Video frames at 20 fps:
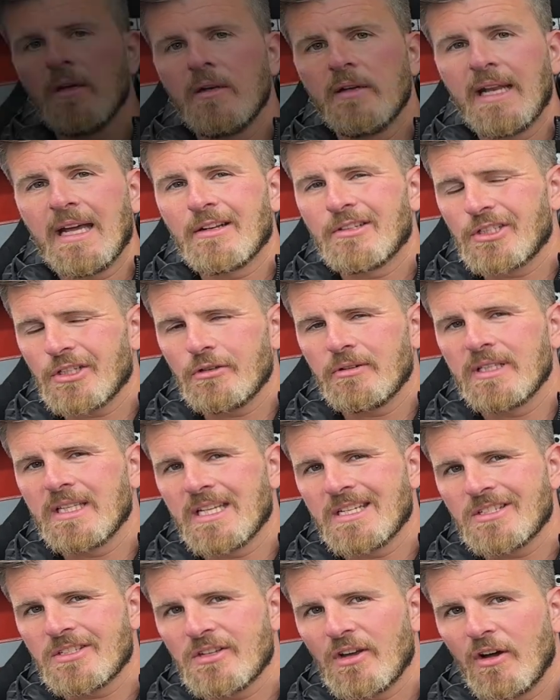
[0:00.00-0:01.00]
Now during
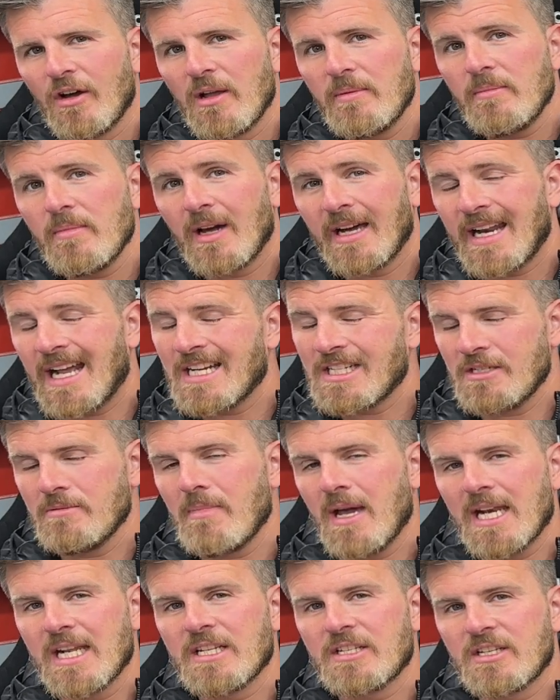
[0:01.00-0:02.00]
this time, I'd actually
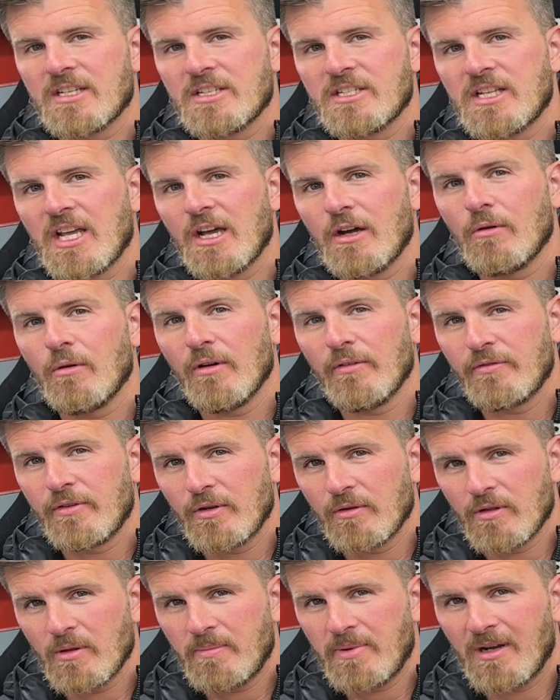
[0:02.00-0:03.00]
managed to sell a
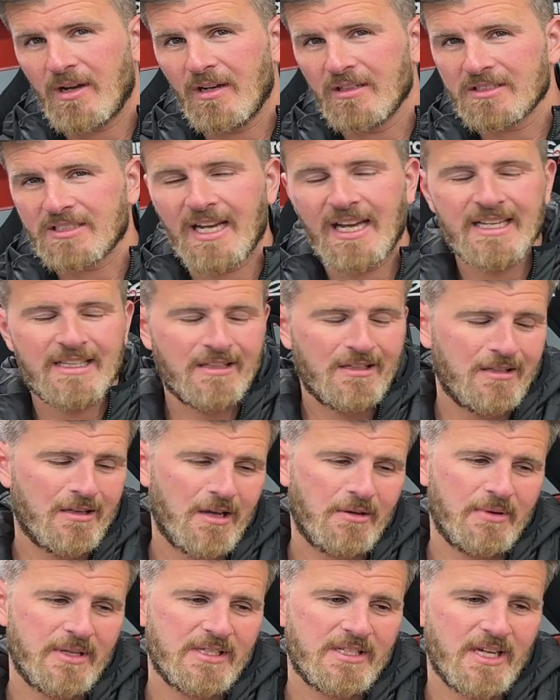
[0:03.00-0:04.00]
few of the parts. I had
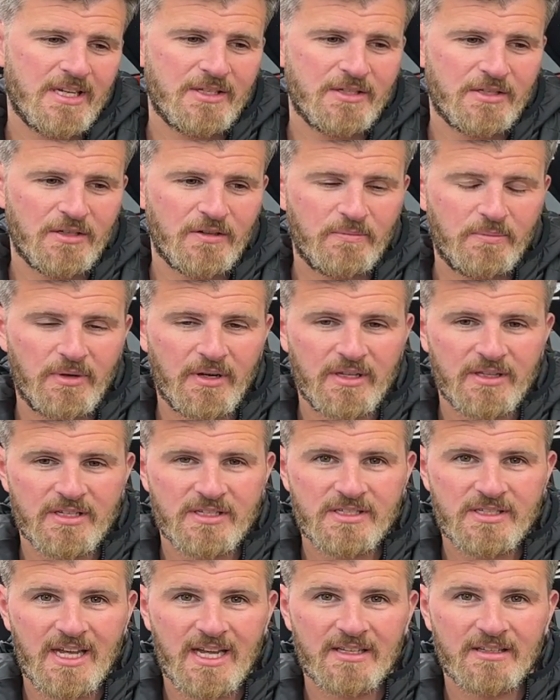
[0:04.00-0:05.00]
no intention of putting the
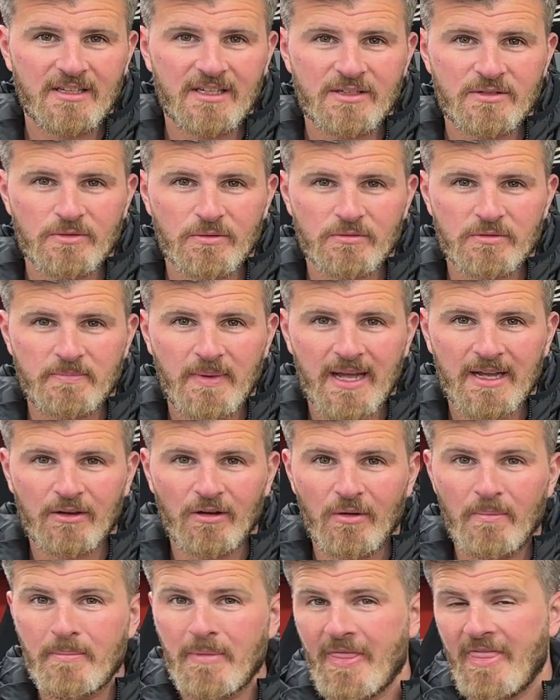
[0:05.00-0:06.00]
standard exhaust back
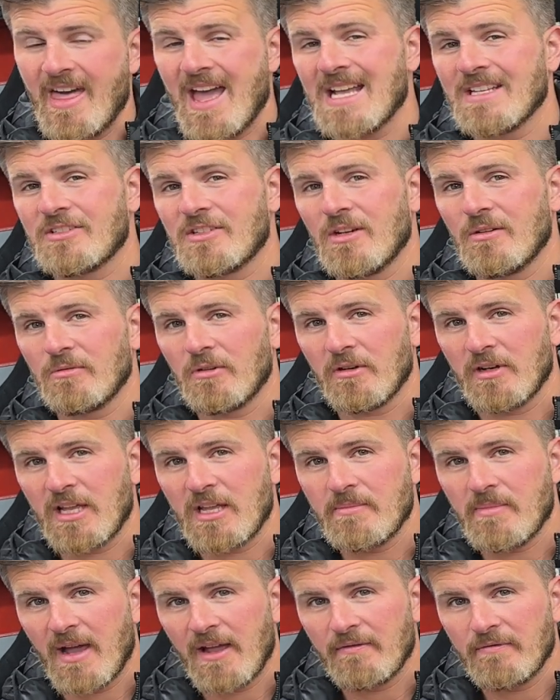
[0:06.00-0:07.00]
on, but that sold on
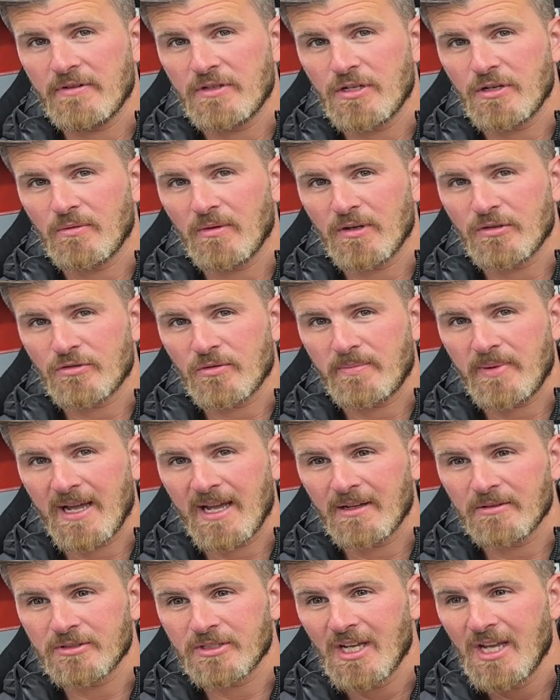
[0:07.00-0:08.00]
eBay for
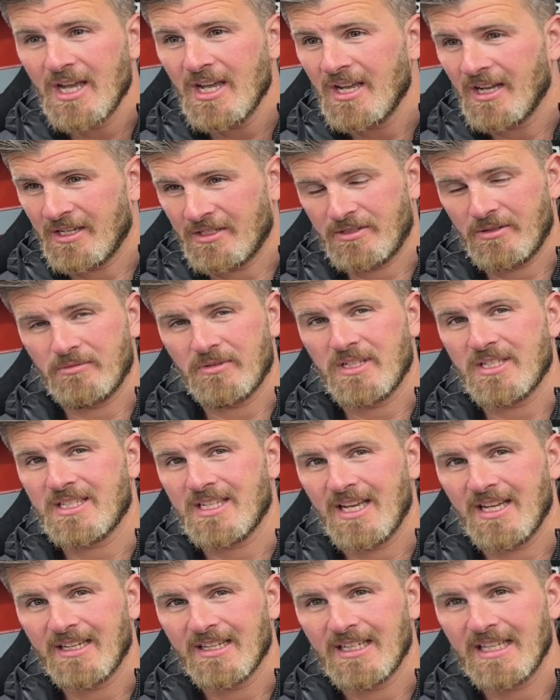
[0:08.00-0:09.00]
£200. I sold the
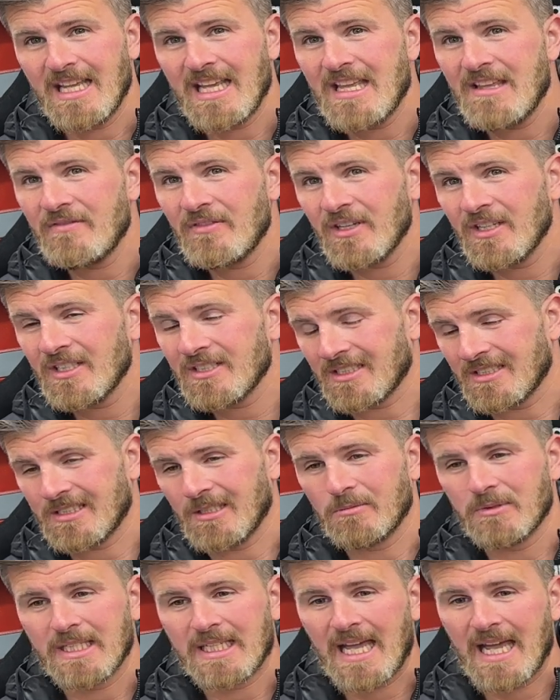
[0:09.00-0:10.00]
standard levers, I
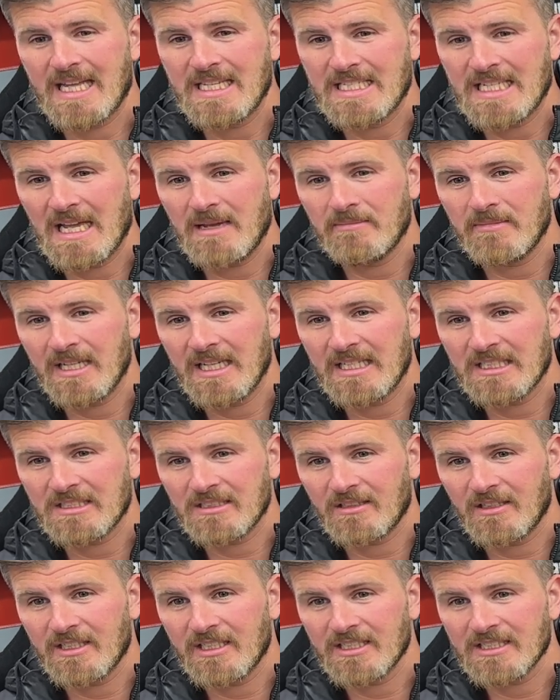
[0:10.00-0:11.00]
sold the KTM knee
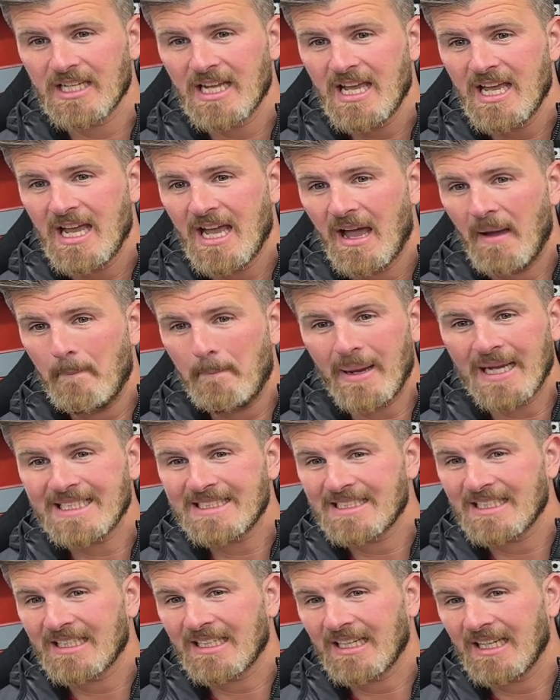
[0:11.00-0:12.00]
sliders, and
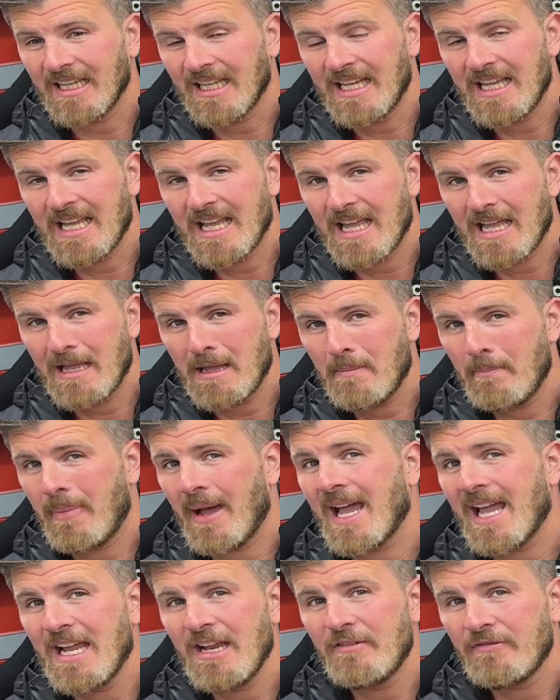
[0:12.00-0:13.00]
basically it
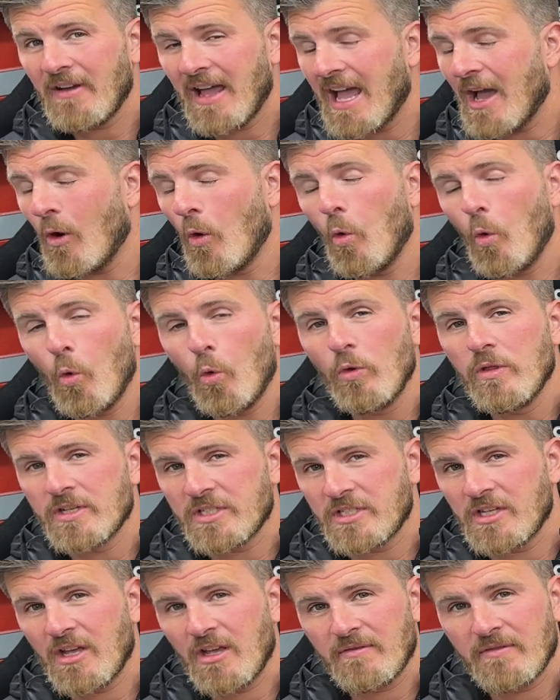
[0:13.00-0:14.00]
paid for all the
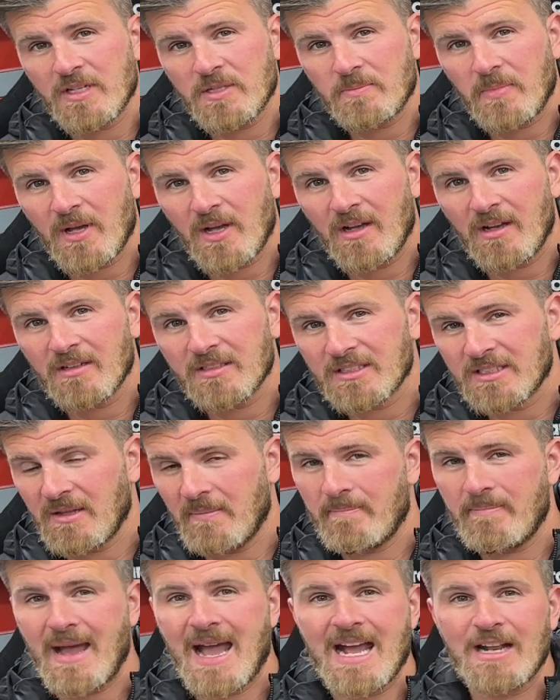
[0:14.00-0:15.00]
service parts, the
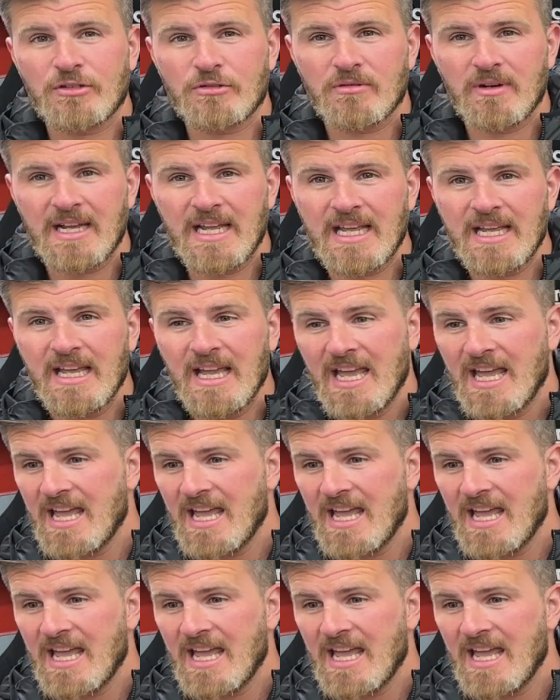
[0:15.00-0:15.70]
battery,